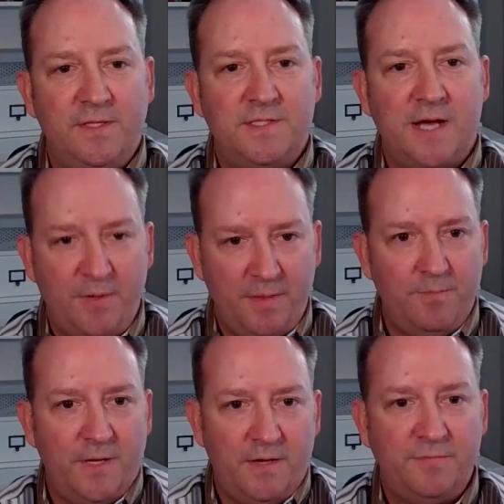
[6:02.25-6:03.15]
the top
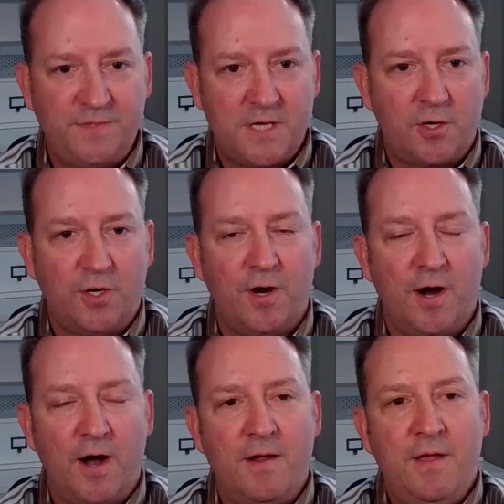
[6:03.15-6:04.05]
of Takur
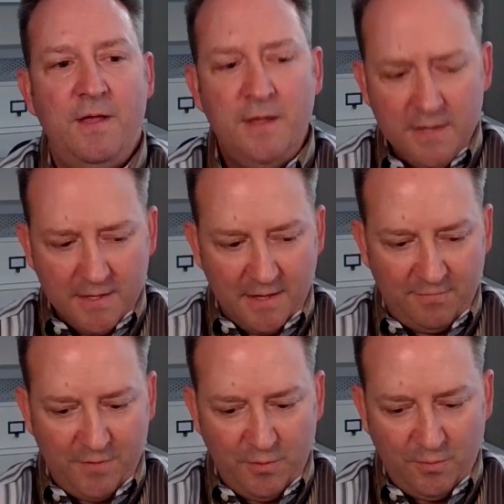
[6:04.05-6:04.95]
Ghar.
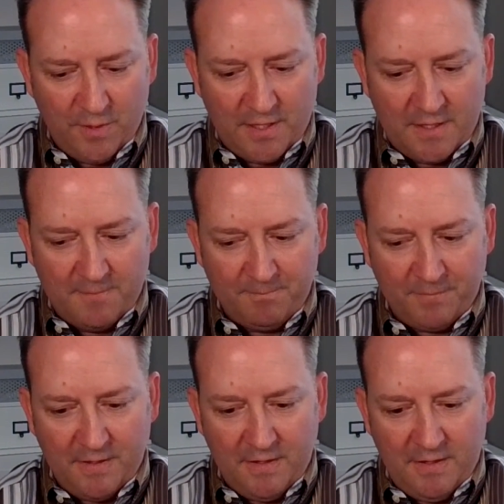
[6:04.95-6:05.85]
If
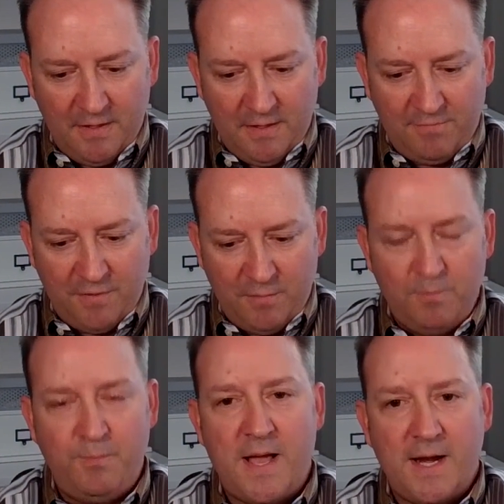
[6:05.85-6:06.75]
you
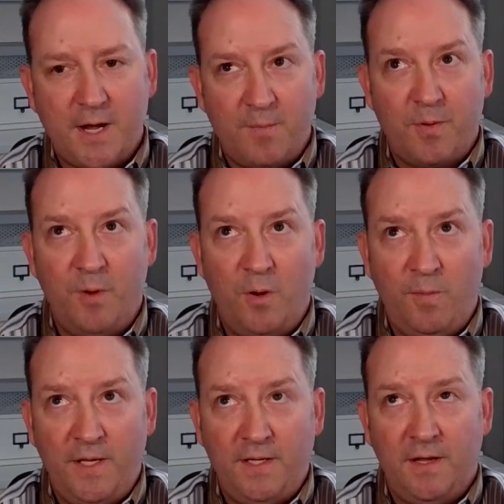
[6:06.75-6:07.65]
back up a
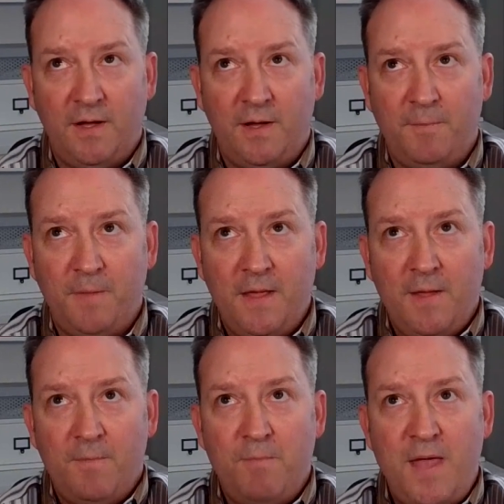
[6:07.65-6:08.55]
moment,
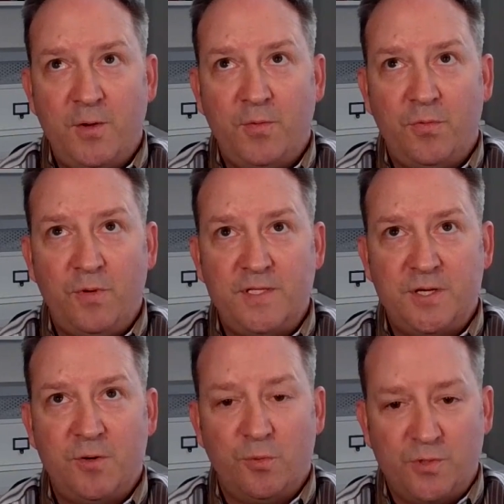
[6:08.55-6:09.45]
Mako
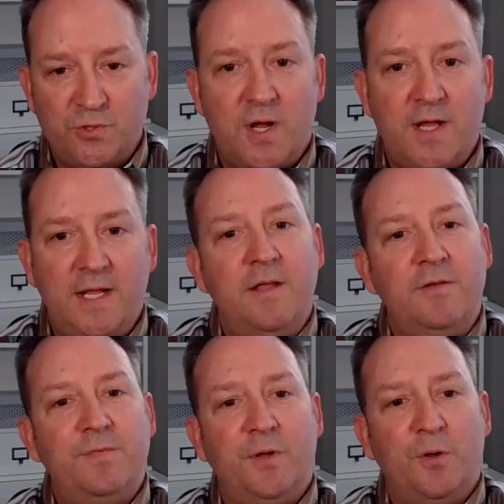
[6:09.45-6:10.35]
30 was trying to
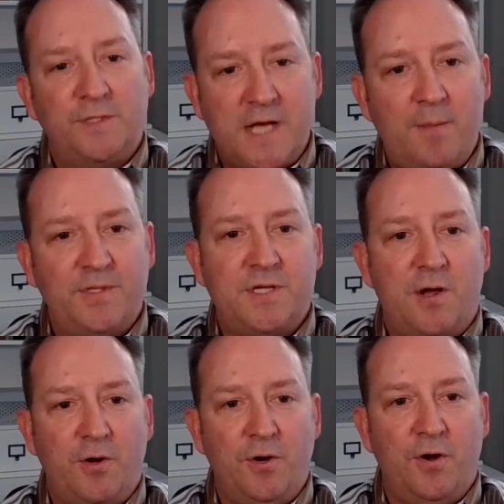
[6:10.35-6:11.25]
infill on top of
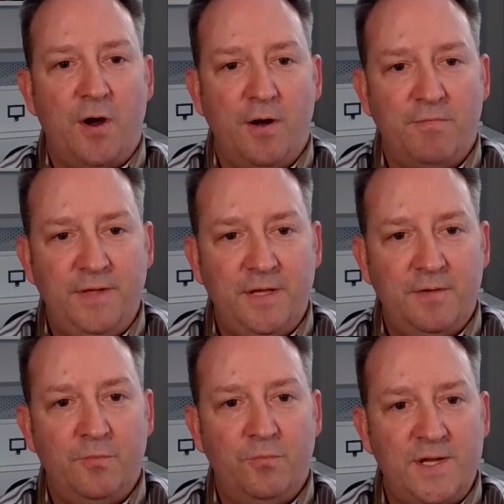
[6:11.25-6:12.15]
Takur Ghar
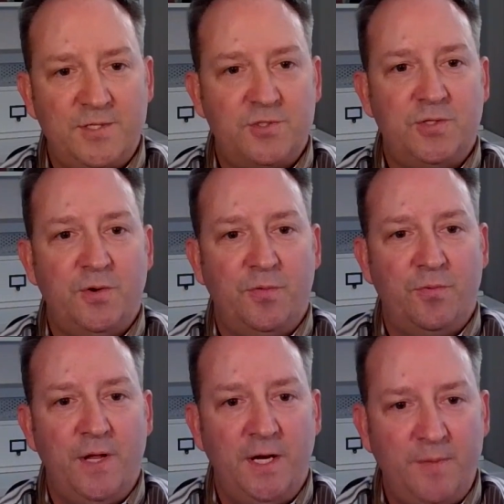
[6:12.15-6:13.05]
via Razor
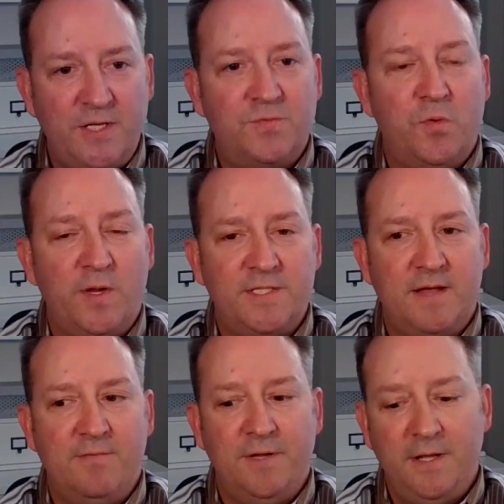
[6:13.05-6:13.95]
03 and
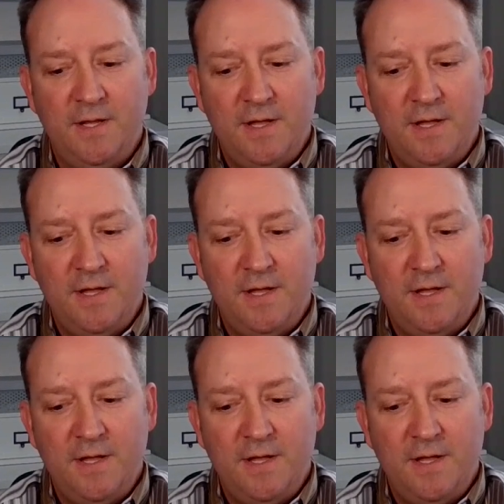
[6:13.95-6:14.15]
MH-47.